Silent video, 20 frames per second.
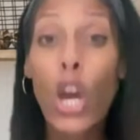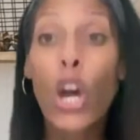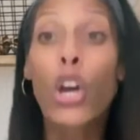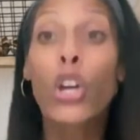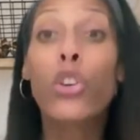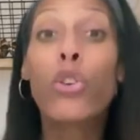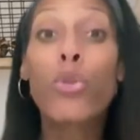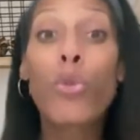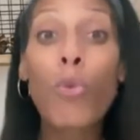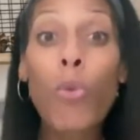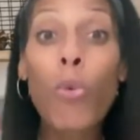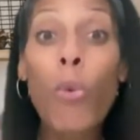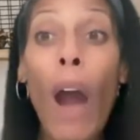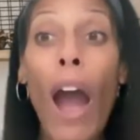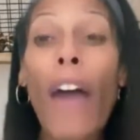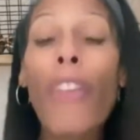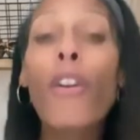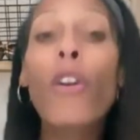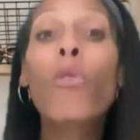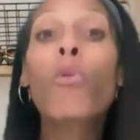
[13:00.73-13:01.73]
you'd
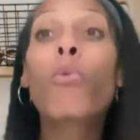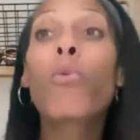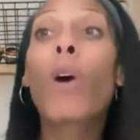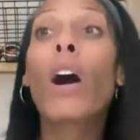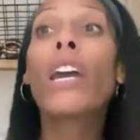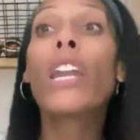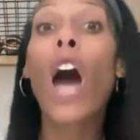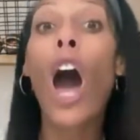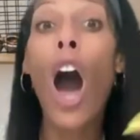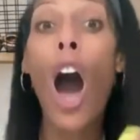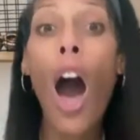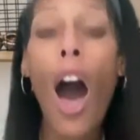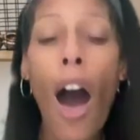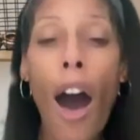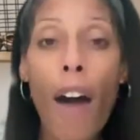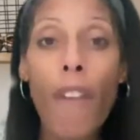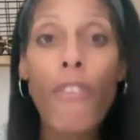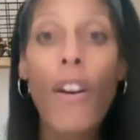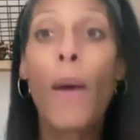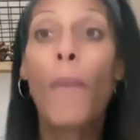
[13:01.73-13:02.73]
rather run
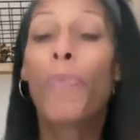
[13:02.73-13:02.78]
off